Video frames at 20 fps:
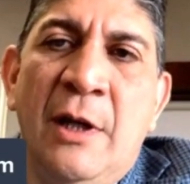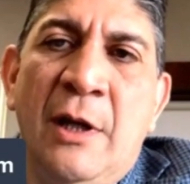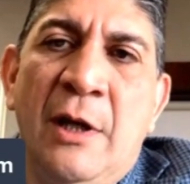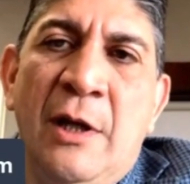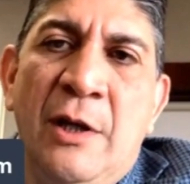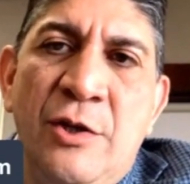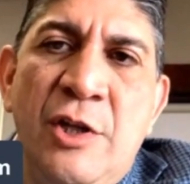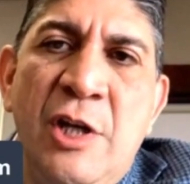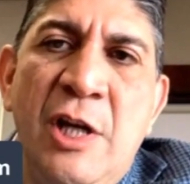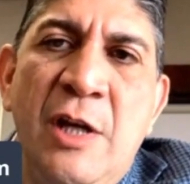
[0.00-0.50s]

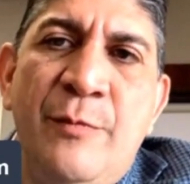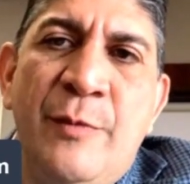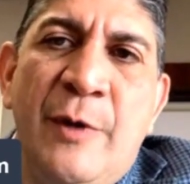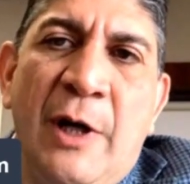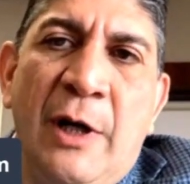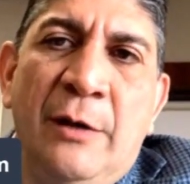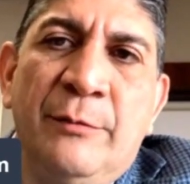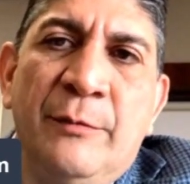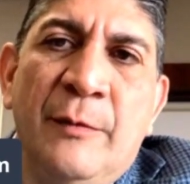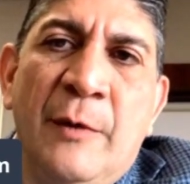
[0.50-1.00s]

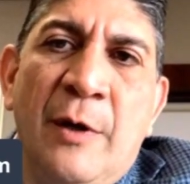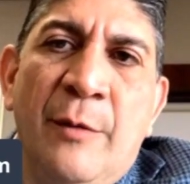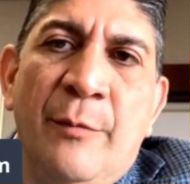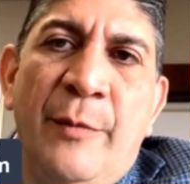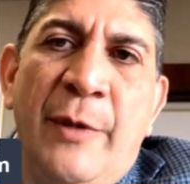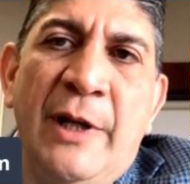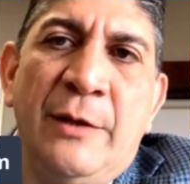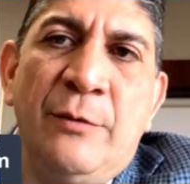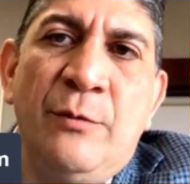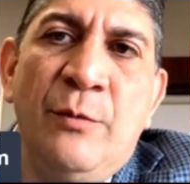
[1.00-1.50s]
cheaper.
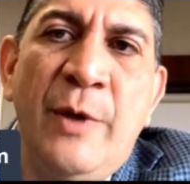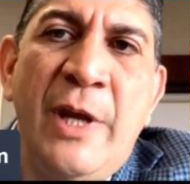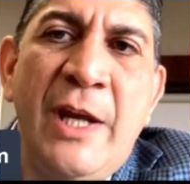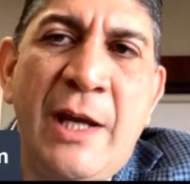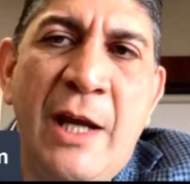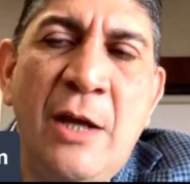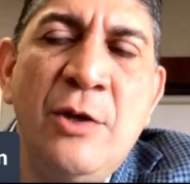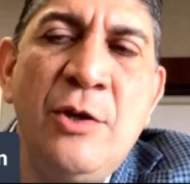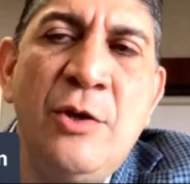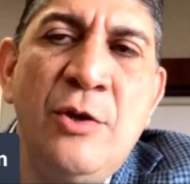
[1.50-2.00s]
But we
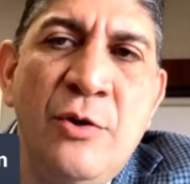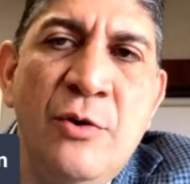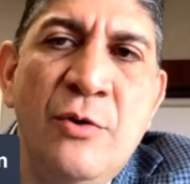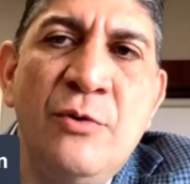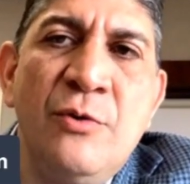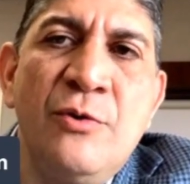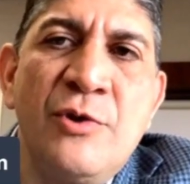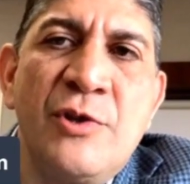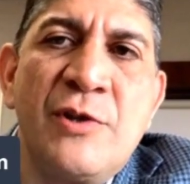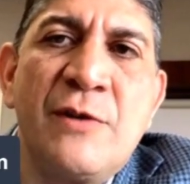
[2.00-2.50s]
can
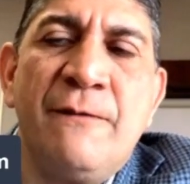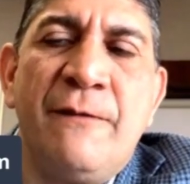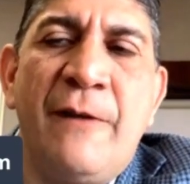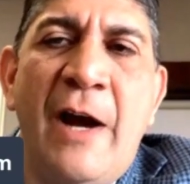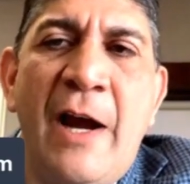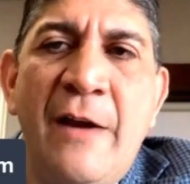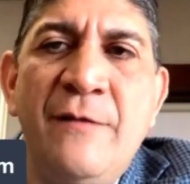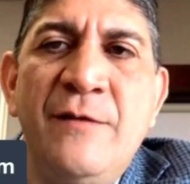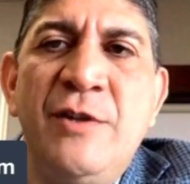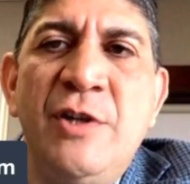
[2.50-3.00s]
use
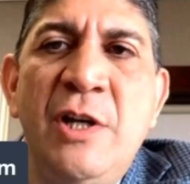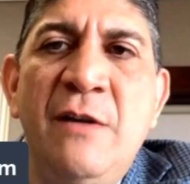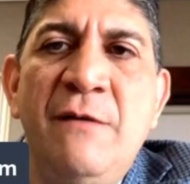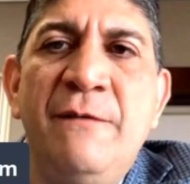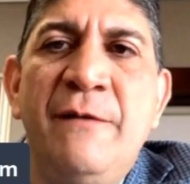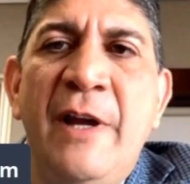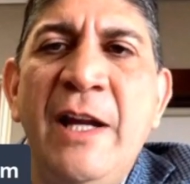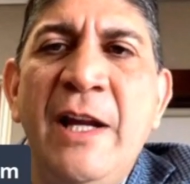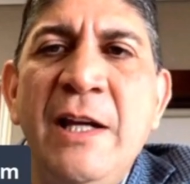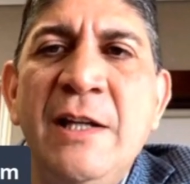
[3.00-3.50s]
5G
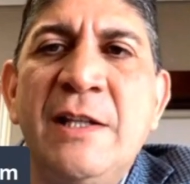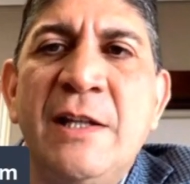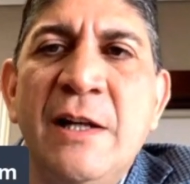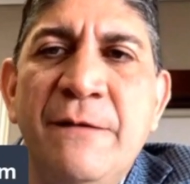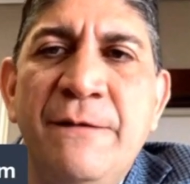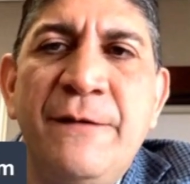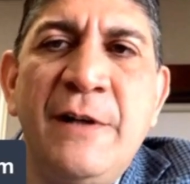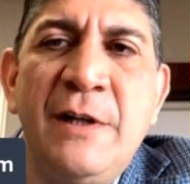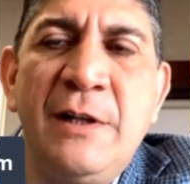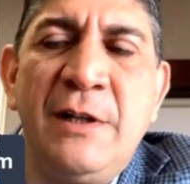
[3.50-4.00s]
very
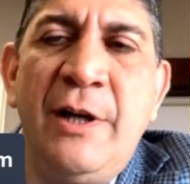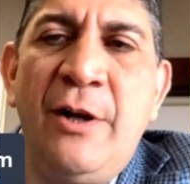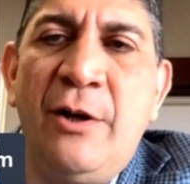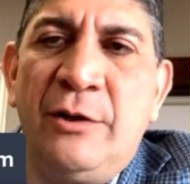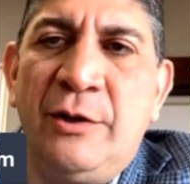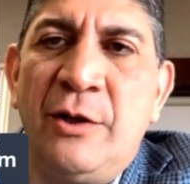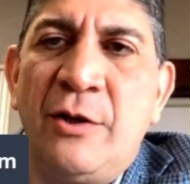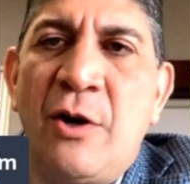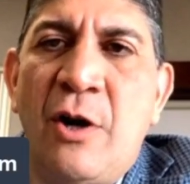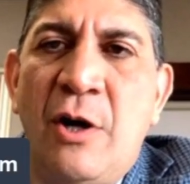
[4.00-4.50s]
differently on
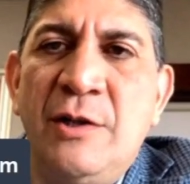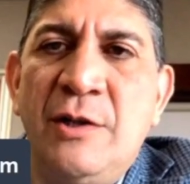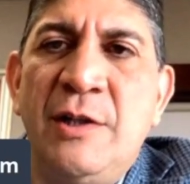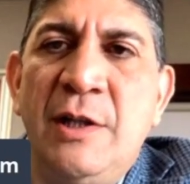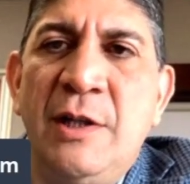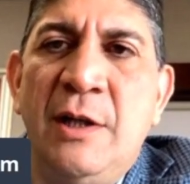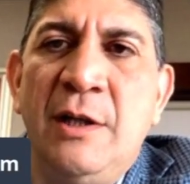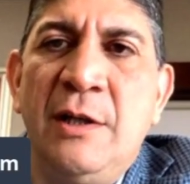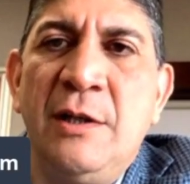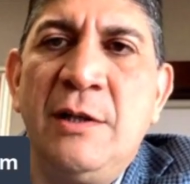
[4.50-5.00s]
the
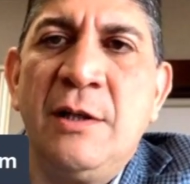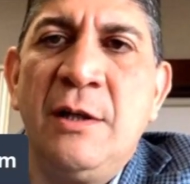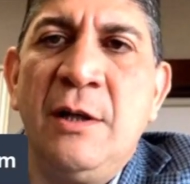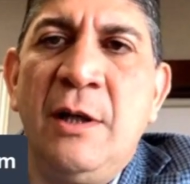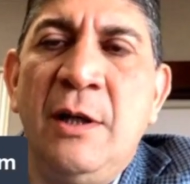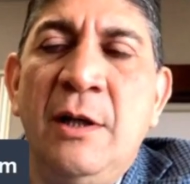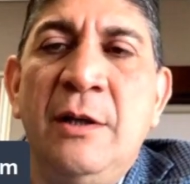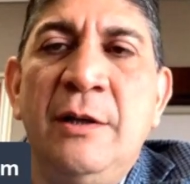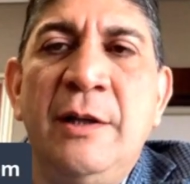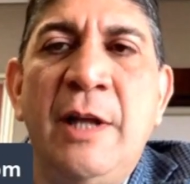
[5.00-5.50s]
continent
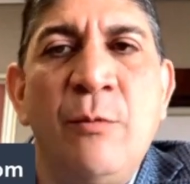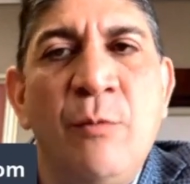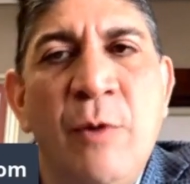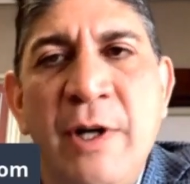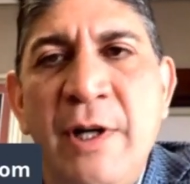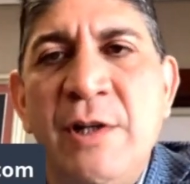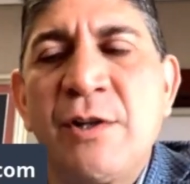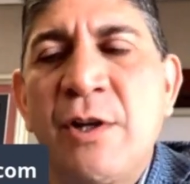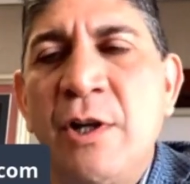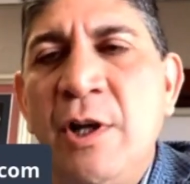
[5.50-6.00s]
than what
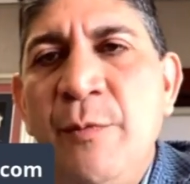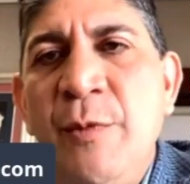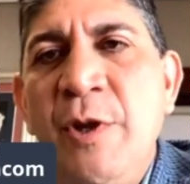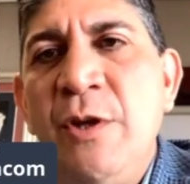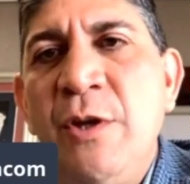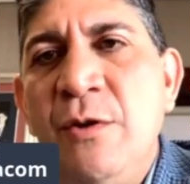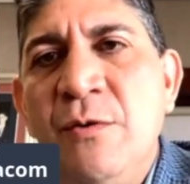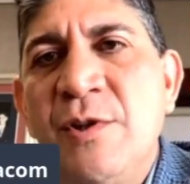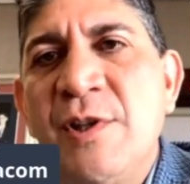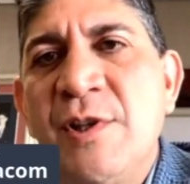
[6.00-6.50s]
it's going to be
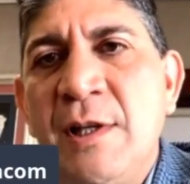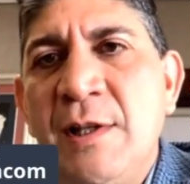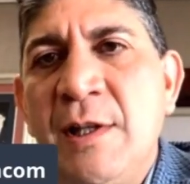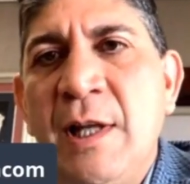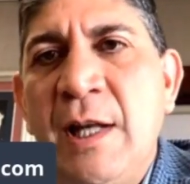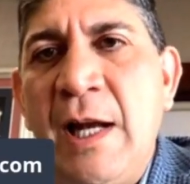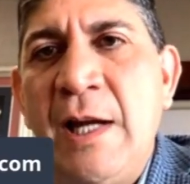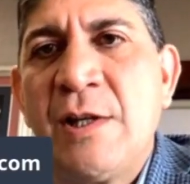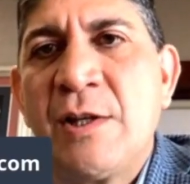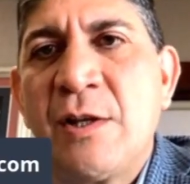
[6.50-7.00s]
used in the
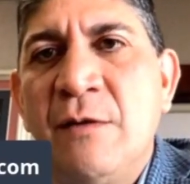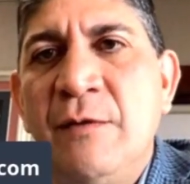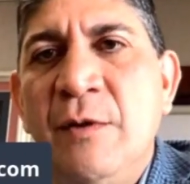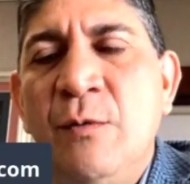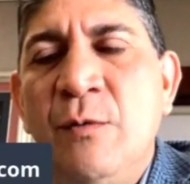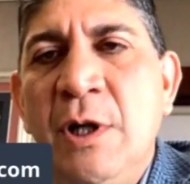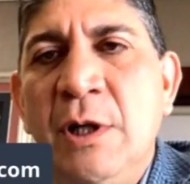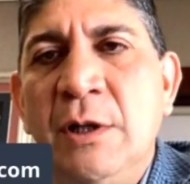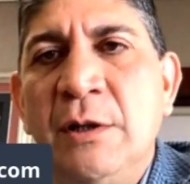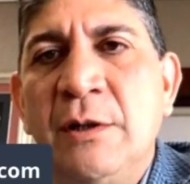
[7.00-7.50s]
rest of the
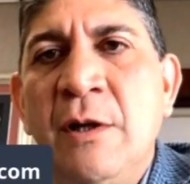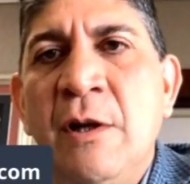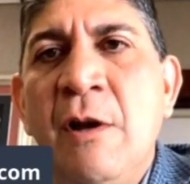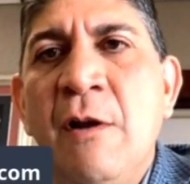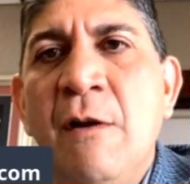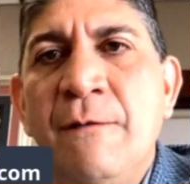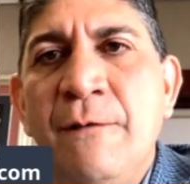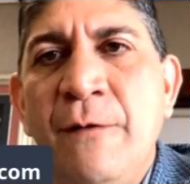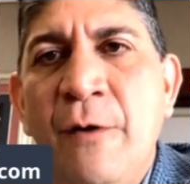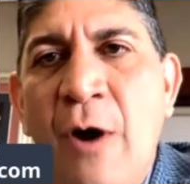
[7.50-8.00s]
world.
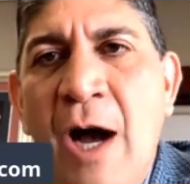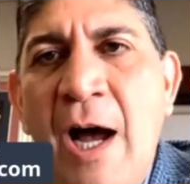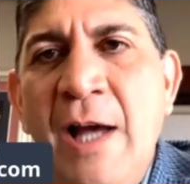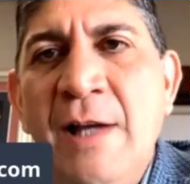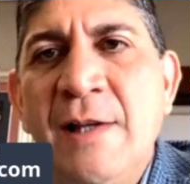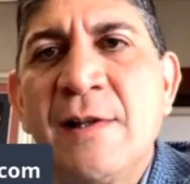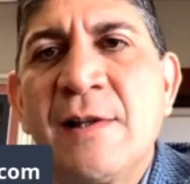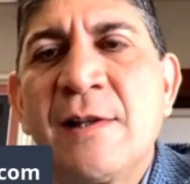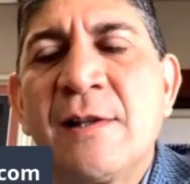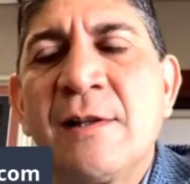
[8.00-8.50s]
For
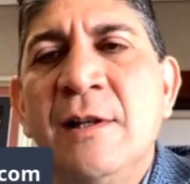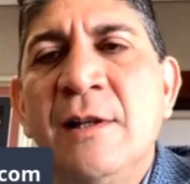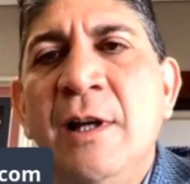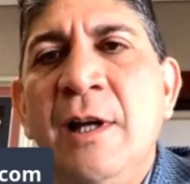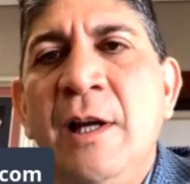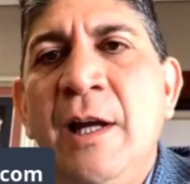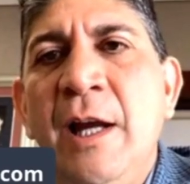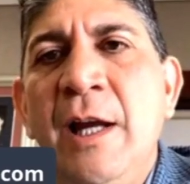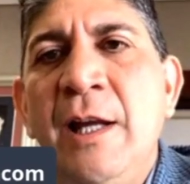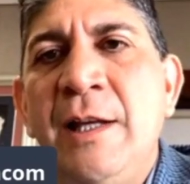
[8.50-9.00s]
us,
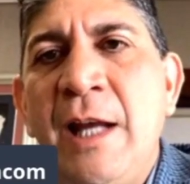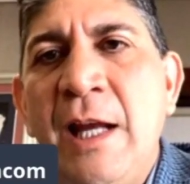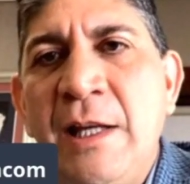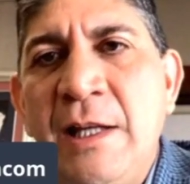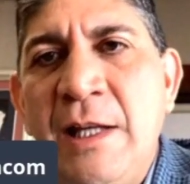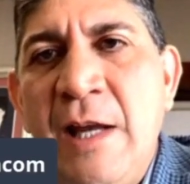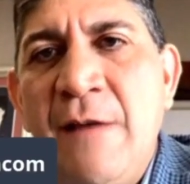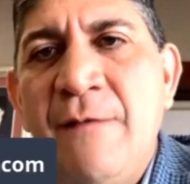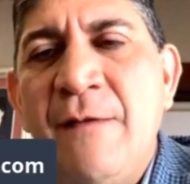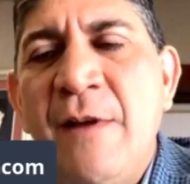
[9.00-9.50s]
it can
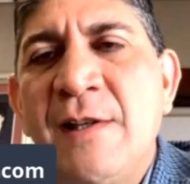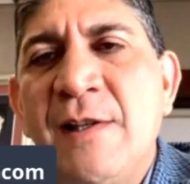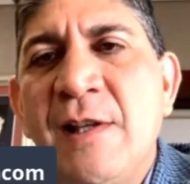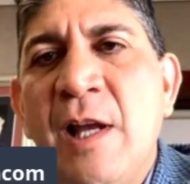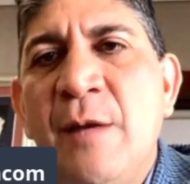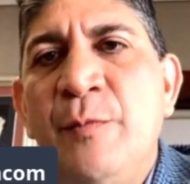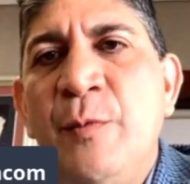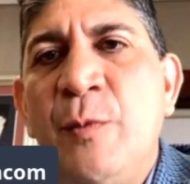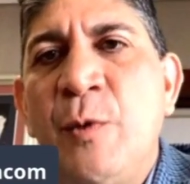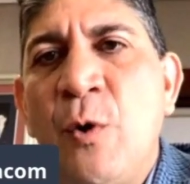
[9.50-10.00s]
give us
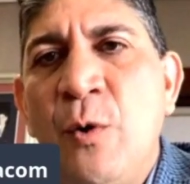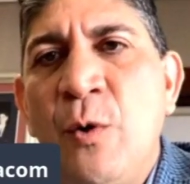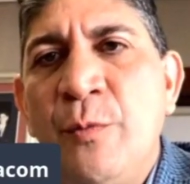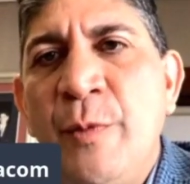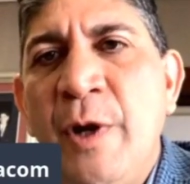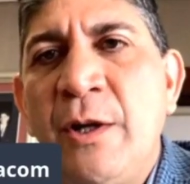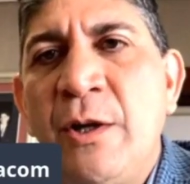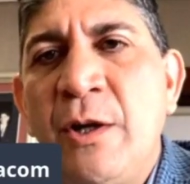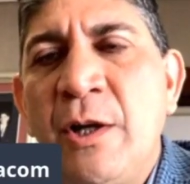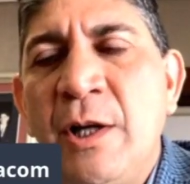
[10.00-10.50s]
that
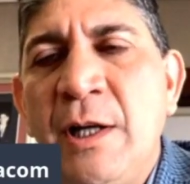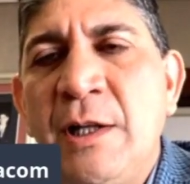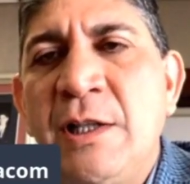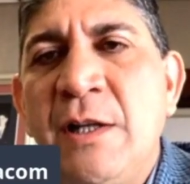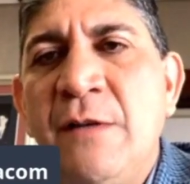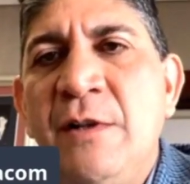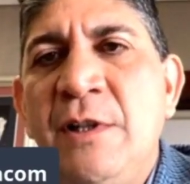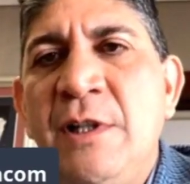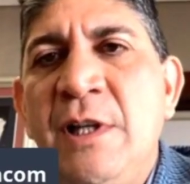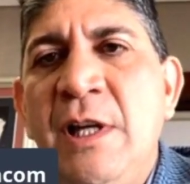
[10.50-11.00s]
broadband
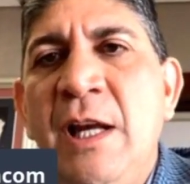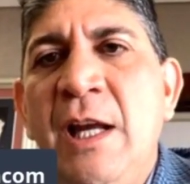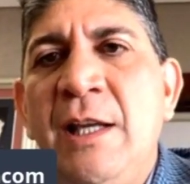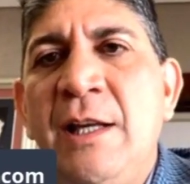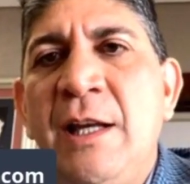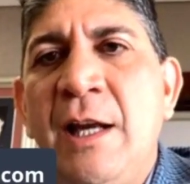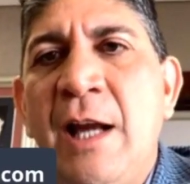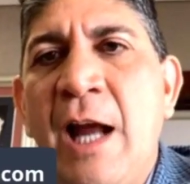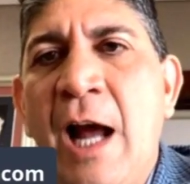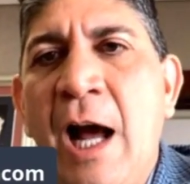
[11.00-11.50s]
connectivity. It
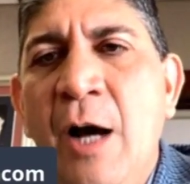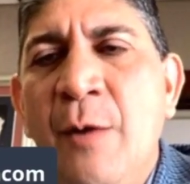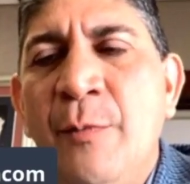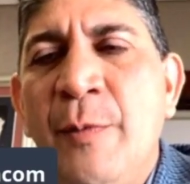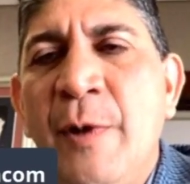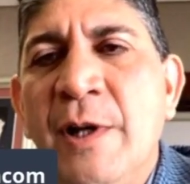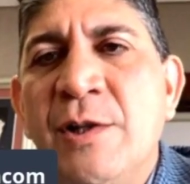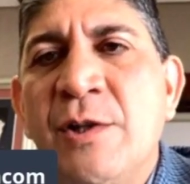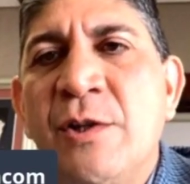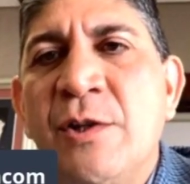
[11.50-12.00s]
can help
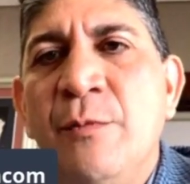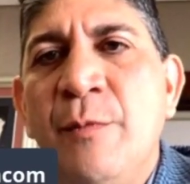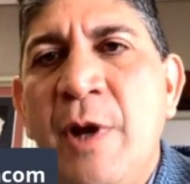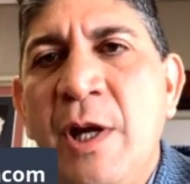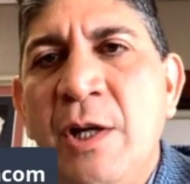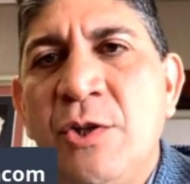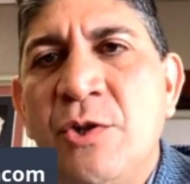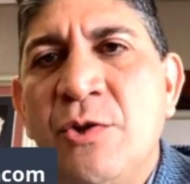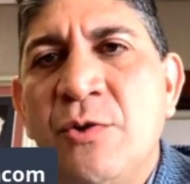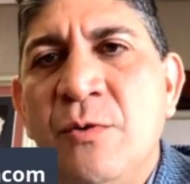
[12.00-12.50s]
us to
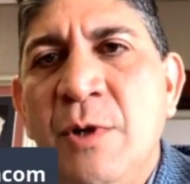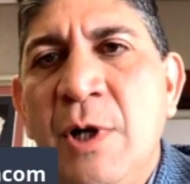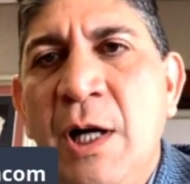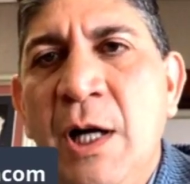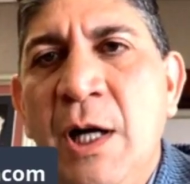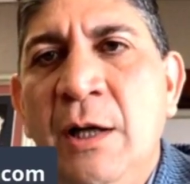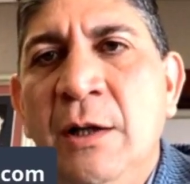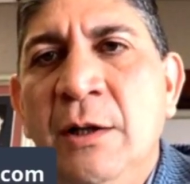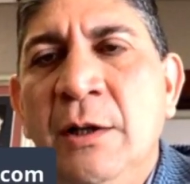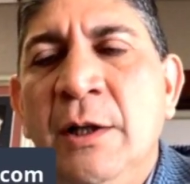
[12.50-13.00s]
make sure